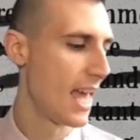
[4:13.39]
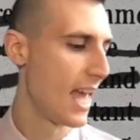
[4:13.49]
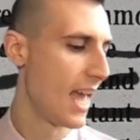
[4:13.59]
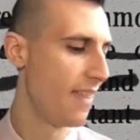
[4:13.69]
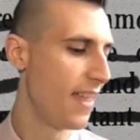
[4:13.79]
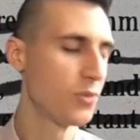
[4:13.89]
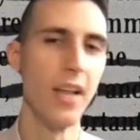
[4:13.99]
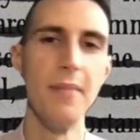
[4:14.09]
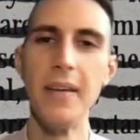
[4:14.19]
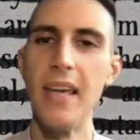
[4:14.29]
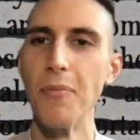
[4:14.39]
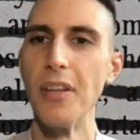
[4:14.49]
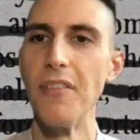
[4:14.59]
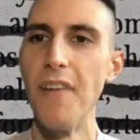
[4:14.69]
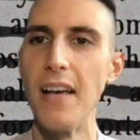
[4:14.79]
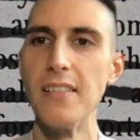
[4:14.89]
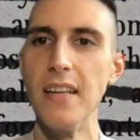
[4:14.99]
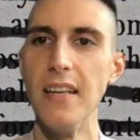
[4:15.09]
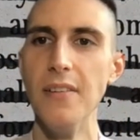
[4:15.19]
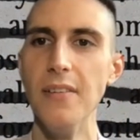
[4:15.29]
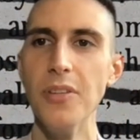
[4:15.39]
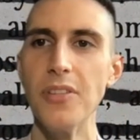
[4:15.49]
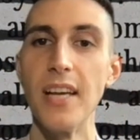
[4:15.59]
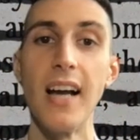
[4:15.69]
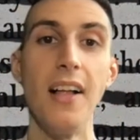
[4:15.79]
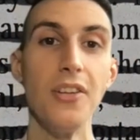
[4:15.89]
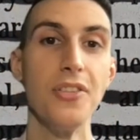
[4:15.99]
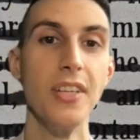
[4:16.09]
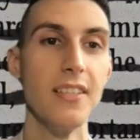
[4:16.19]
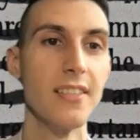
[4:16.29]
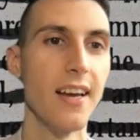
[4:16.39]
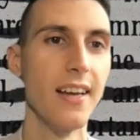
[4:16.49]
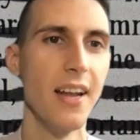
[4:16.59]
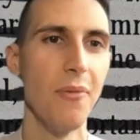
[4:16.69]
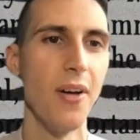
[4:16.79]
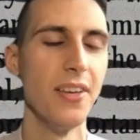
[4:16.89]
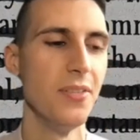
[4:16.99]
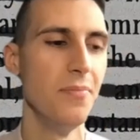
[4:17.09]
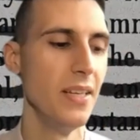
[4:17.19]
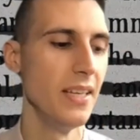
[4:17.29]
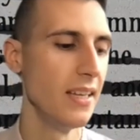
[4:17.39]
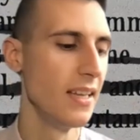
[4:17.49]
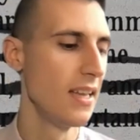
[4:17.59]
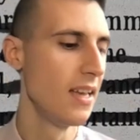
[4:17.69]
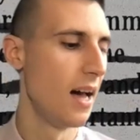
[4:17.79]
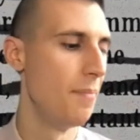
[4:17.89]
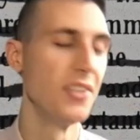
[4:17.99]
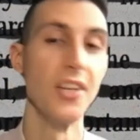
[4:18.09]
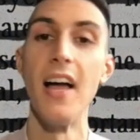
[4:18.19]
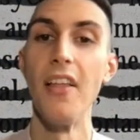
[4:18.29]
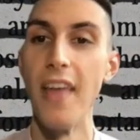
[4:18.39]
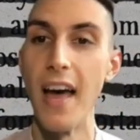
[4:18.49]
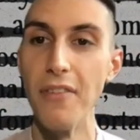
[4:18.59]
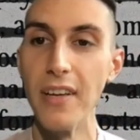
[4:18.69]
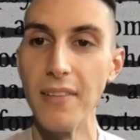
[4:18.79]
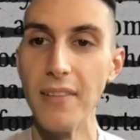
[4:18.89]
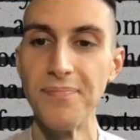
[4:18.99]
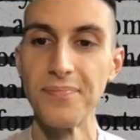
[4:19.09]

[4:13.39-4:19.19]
And that's when I became really fascinated with psychology and decided I wanted to be a mental health advocate.